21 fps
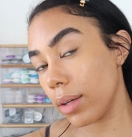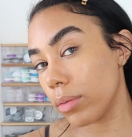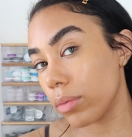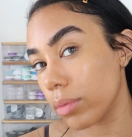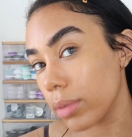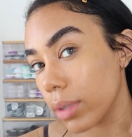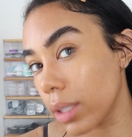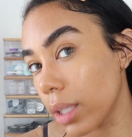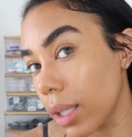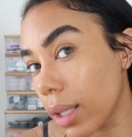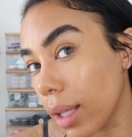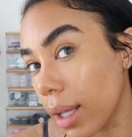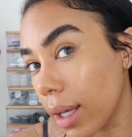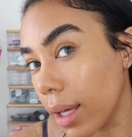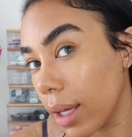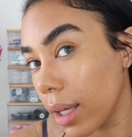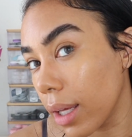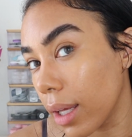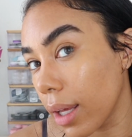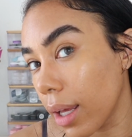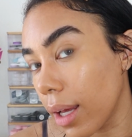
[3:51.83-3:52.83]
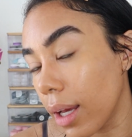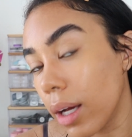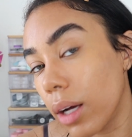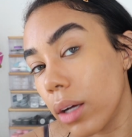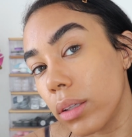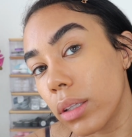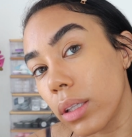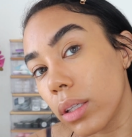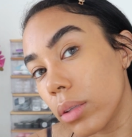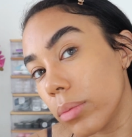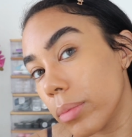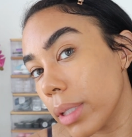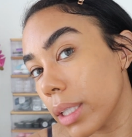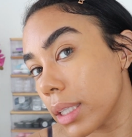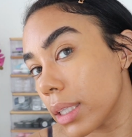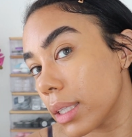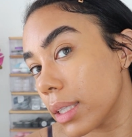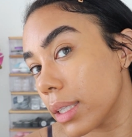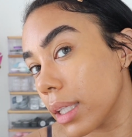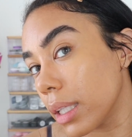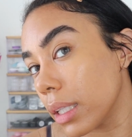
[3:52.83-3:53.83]
I really like how the
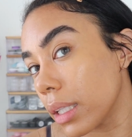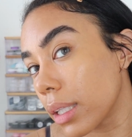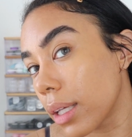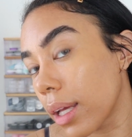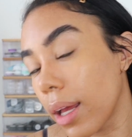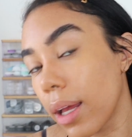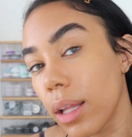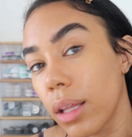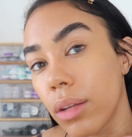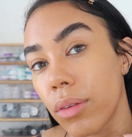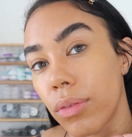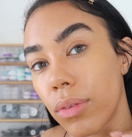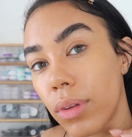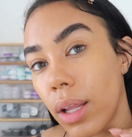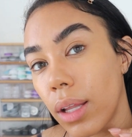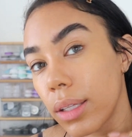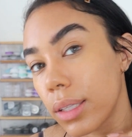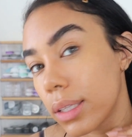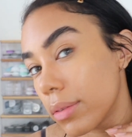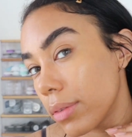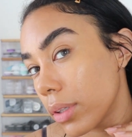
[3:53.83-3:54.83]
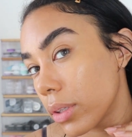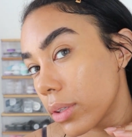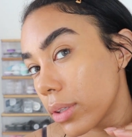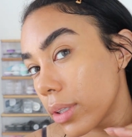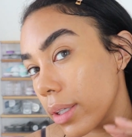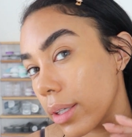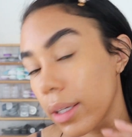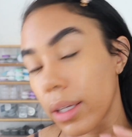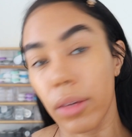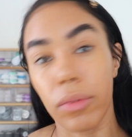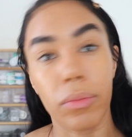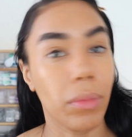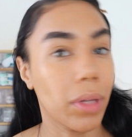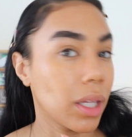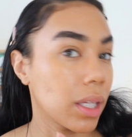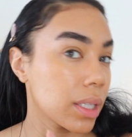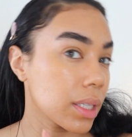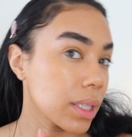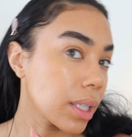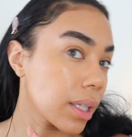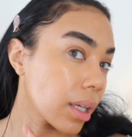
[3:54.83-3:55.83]
Luminous Silk and the Flawless Filter give me
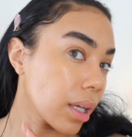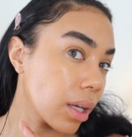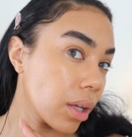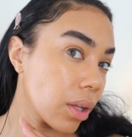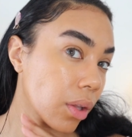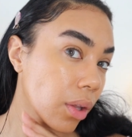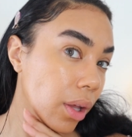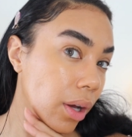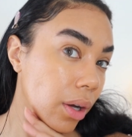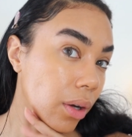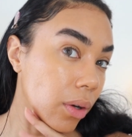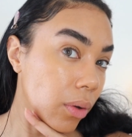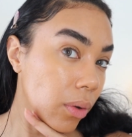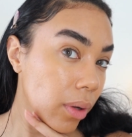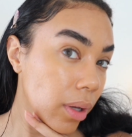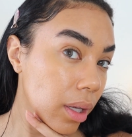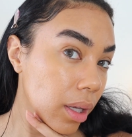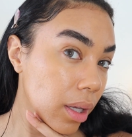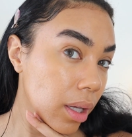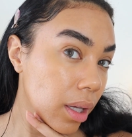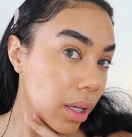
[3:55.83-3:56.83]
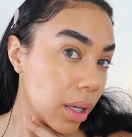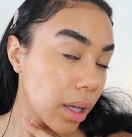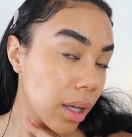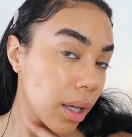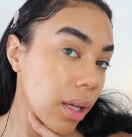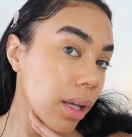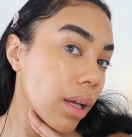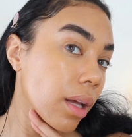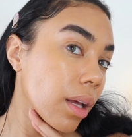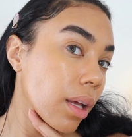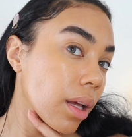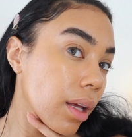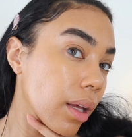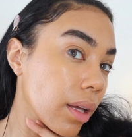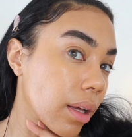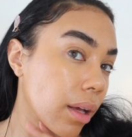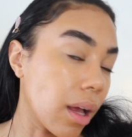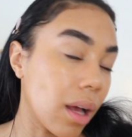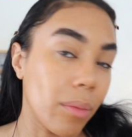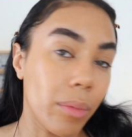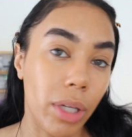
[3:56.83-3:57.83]
this like glow
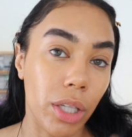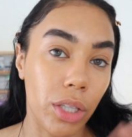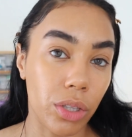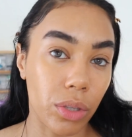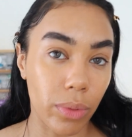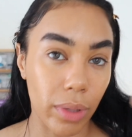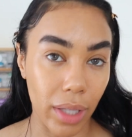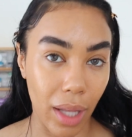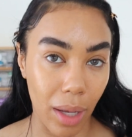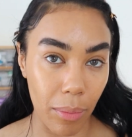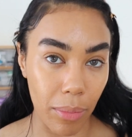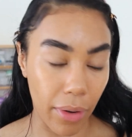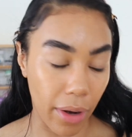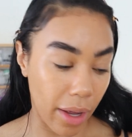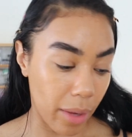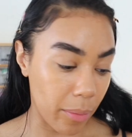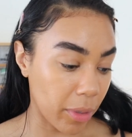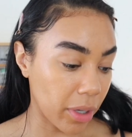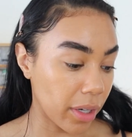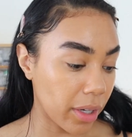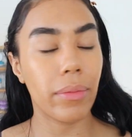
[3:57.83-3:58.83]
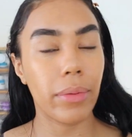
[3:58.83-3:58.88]
in combination with that primer.